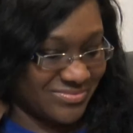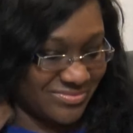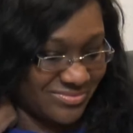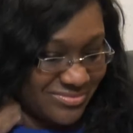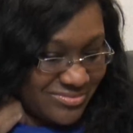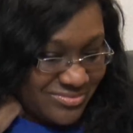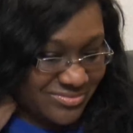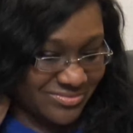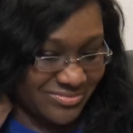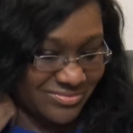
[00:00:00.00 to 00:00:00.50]

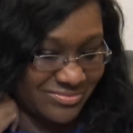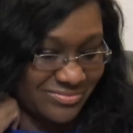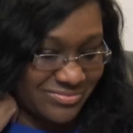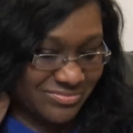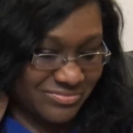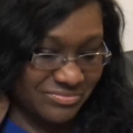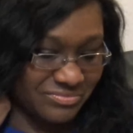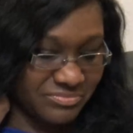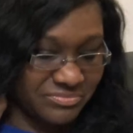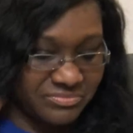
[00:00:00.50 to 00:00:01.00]

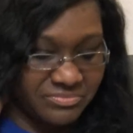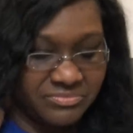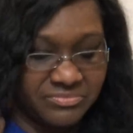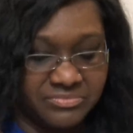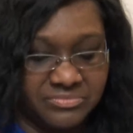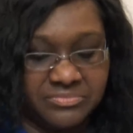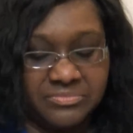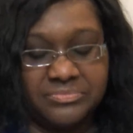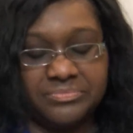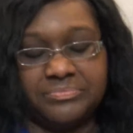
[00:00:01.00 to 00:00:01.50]

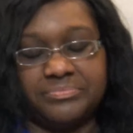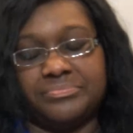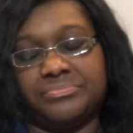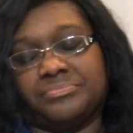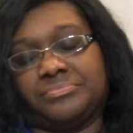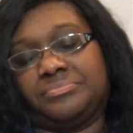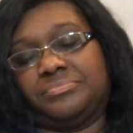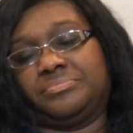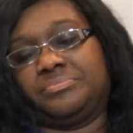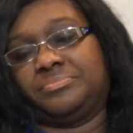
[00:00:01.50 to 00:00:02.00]

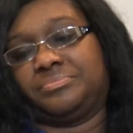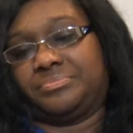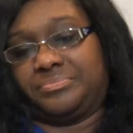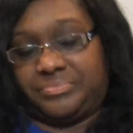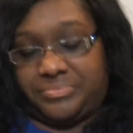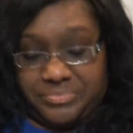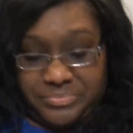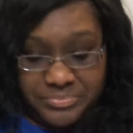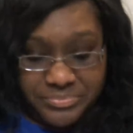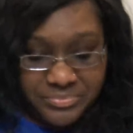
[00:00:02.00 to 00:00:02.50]

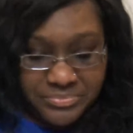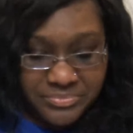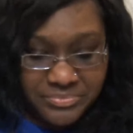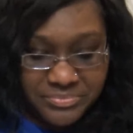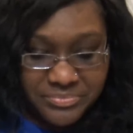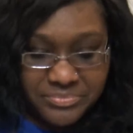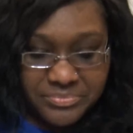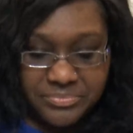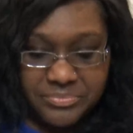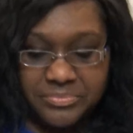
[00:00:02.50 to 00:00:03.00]

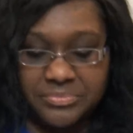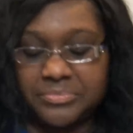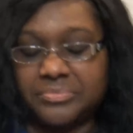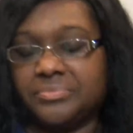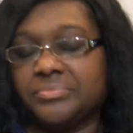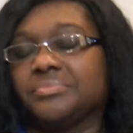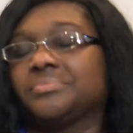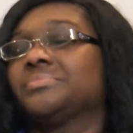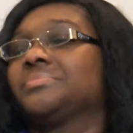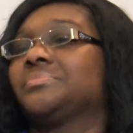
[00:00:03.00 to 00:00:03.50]

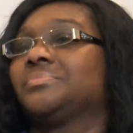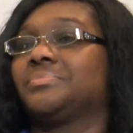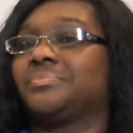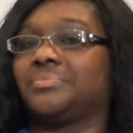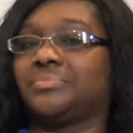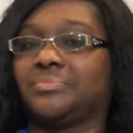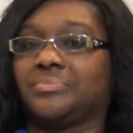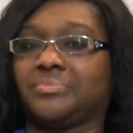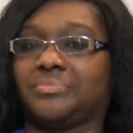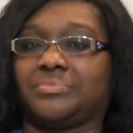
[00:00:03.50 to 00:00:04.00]

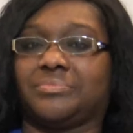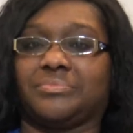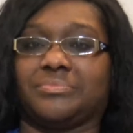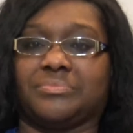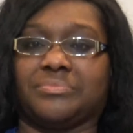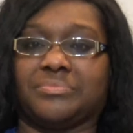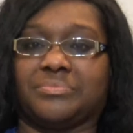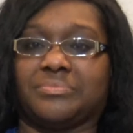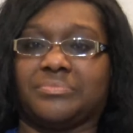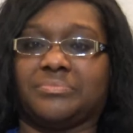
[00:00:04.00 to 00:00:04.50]

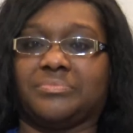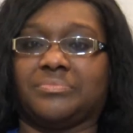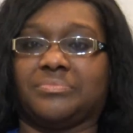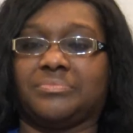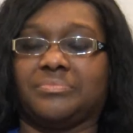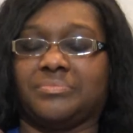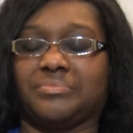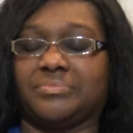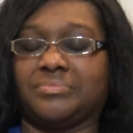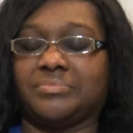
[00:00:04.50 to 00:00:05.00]

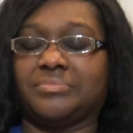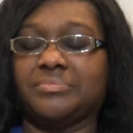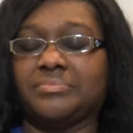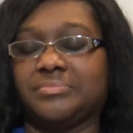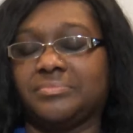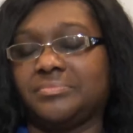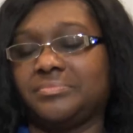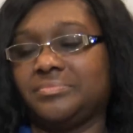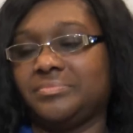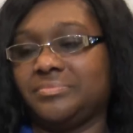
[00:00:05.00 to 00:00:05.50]

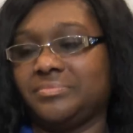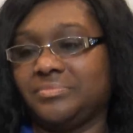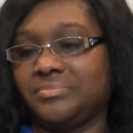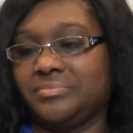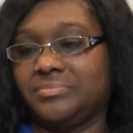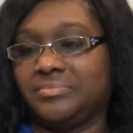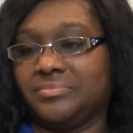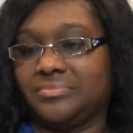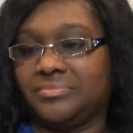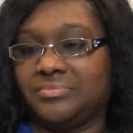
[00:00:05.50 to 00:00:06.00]

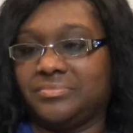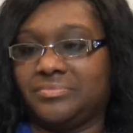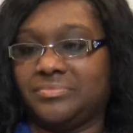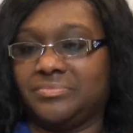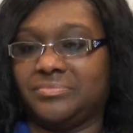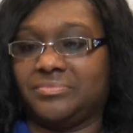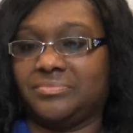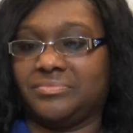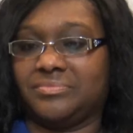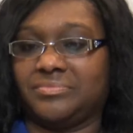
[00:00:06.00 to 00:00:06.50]

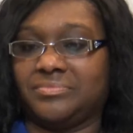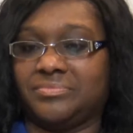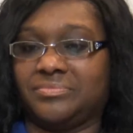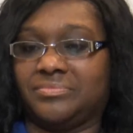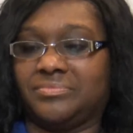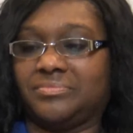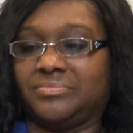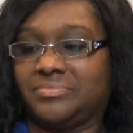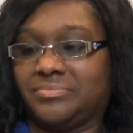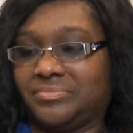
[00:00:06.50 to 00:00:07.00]

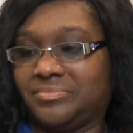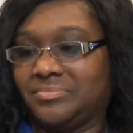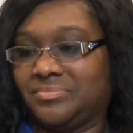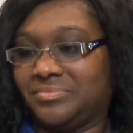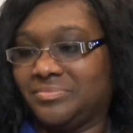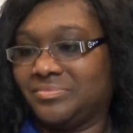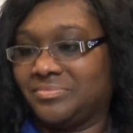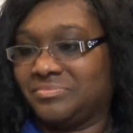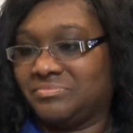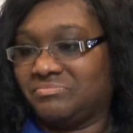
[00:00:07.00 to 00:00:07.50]

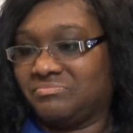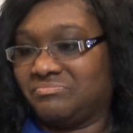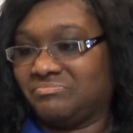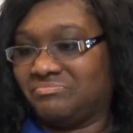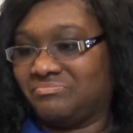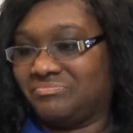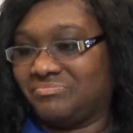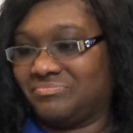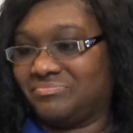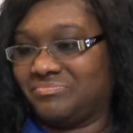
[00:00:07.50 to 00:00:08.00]
[no speech]